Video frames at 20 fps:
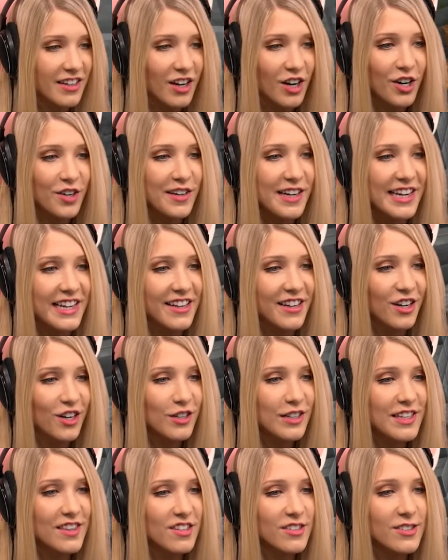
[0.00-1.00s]
Hurry, hurry.
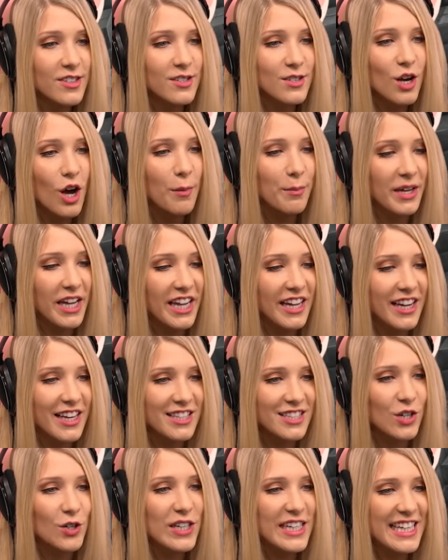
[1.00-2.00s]
Okay. There's a zombie. It's
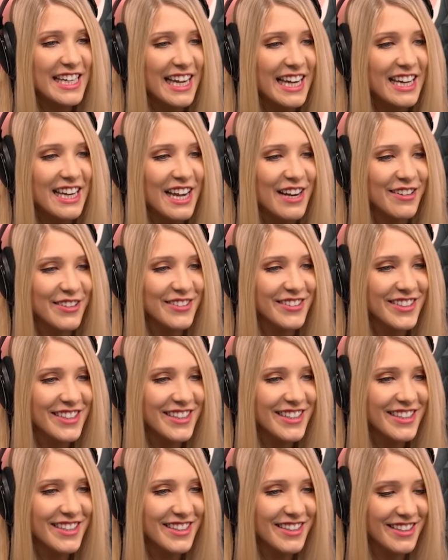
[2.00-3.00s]
going to get you.
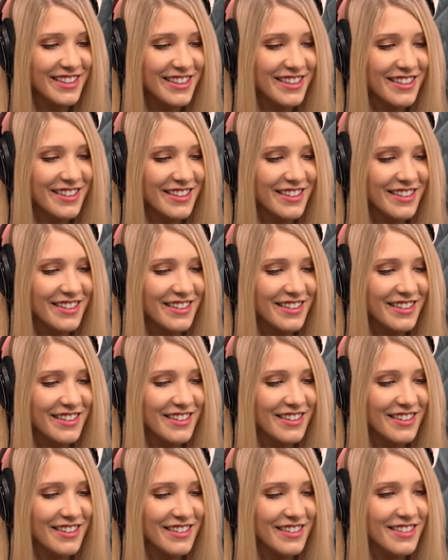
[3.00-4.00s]
I'm very
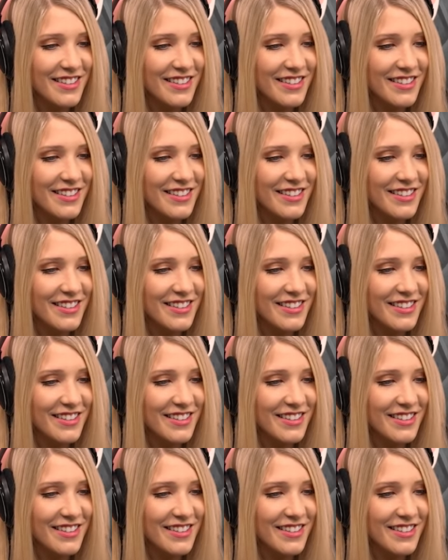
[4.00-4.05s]
aware of the